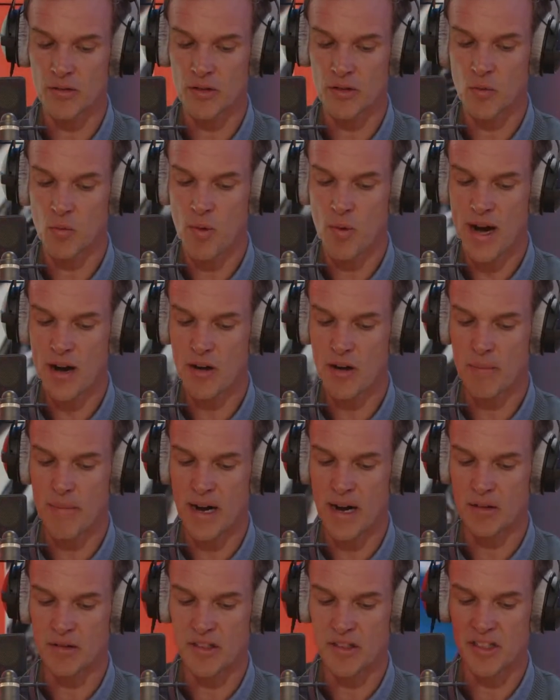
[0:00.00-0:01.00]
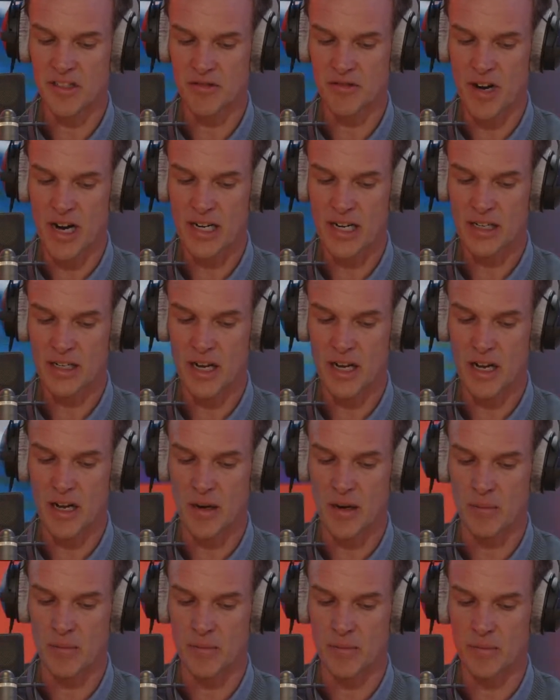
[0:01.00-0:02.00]
the whereabouts, right?
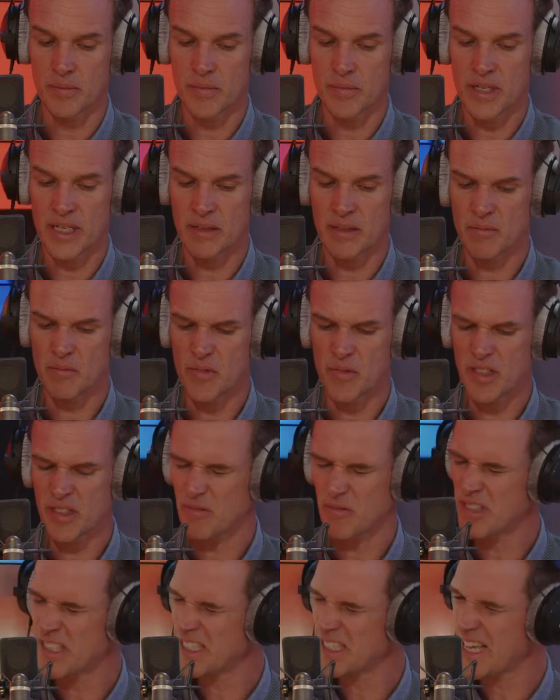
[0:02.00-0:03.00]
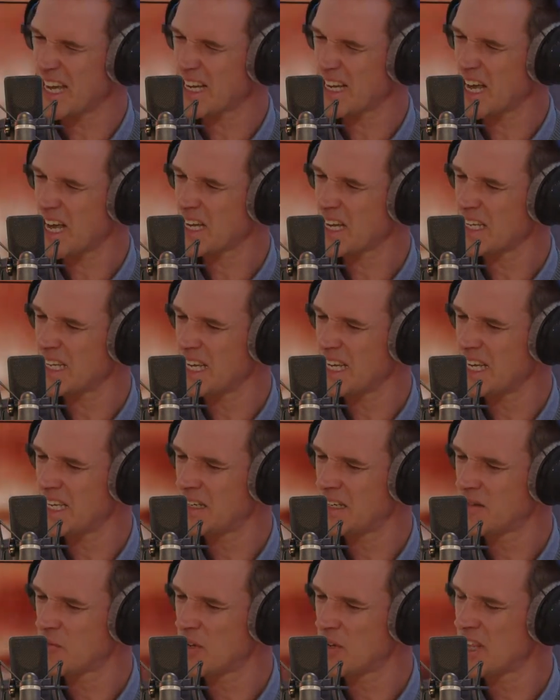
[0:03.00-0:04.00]
And was that guy
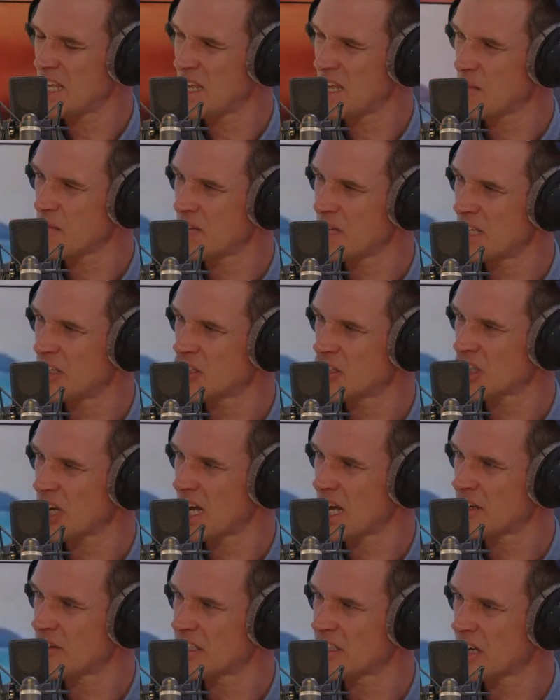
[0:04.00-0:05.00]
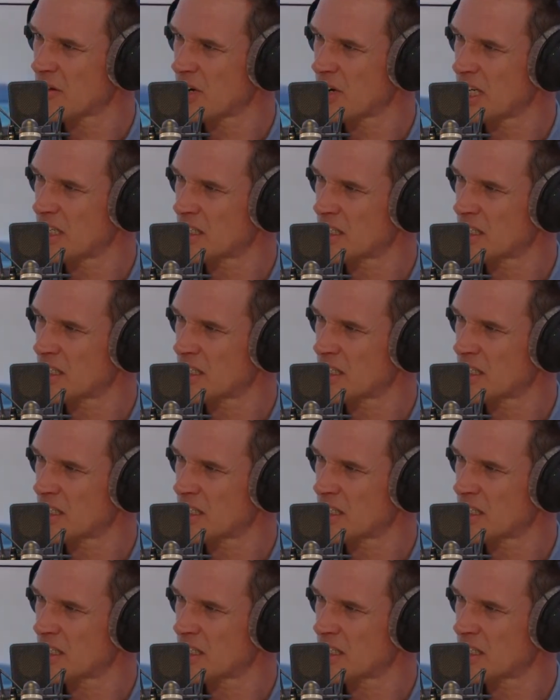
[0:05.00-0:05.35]
with him in China? Is that right?